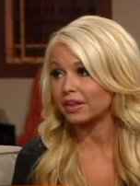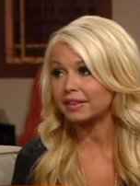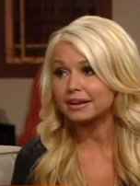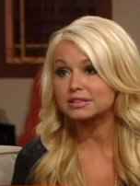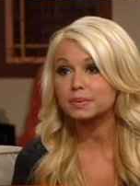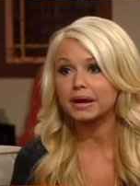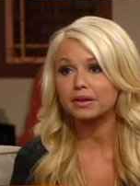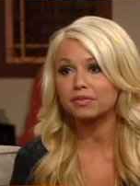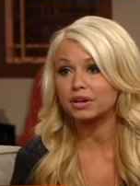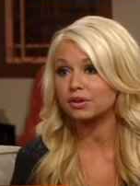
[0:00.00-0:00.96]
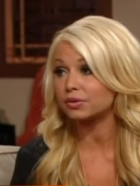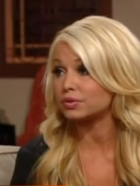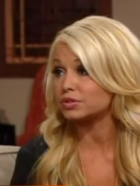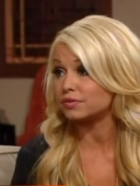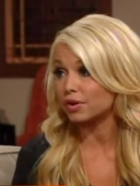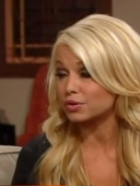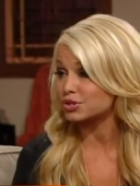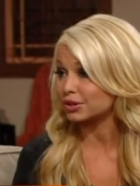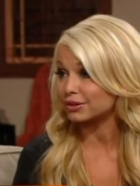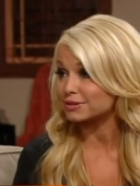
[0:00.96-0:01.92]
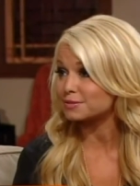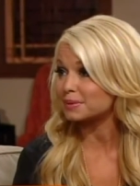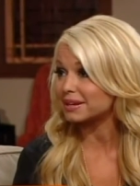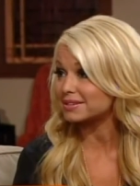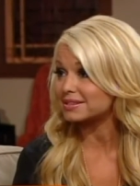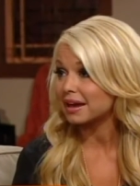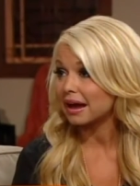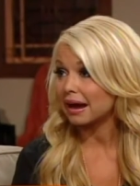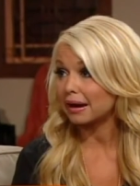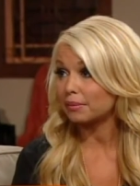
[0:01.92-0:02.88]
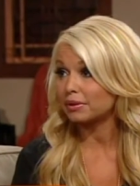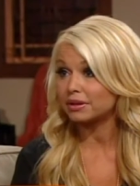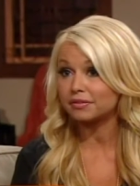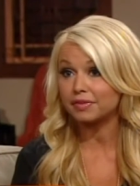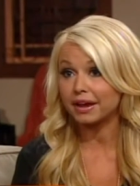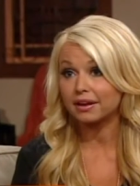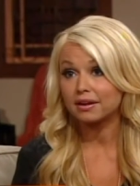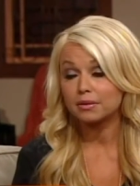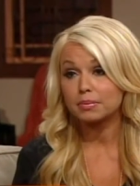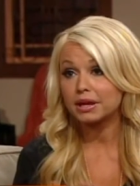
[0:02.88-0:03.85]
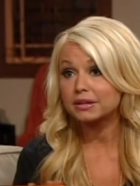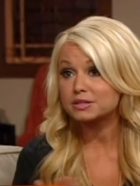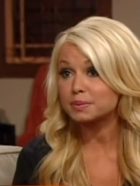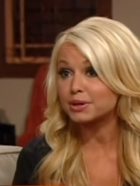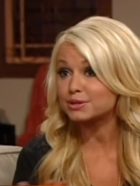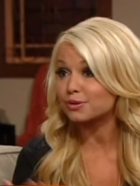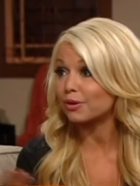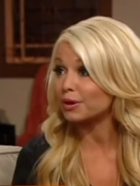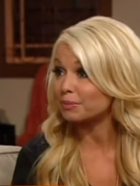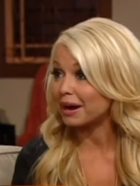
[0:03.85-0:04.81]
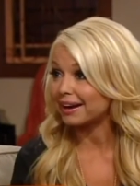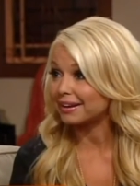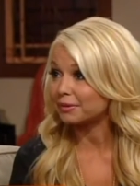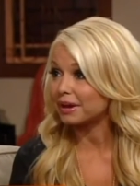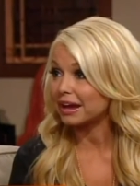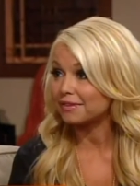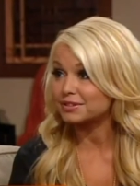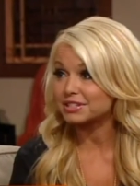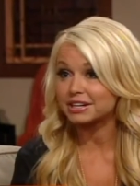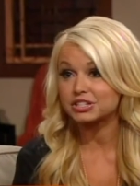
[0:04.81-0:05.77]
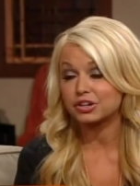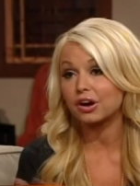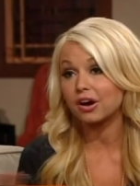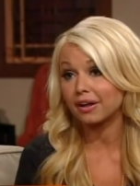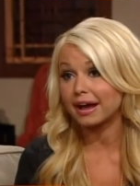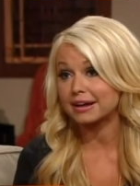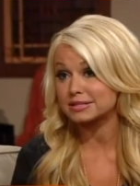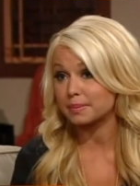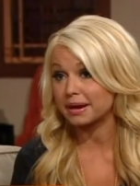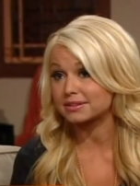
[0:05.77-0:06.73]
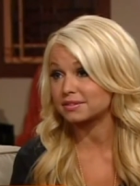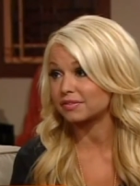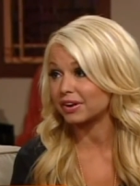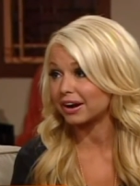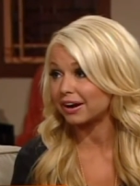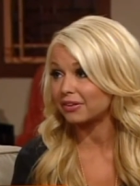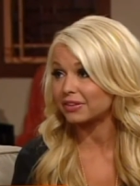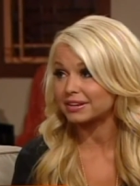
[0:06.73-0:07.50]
And that's why I even include devotionals because mm -hmm. I believe that being a spirit, soul, and body, we have to touch on all aspects of our health.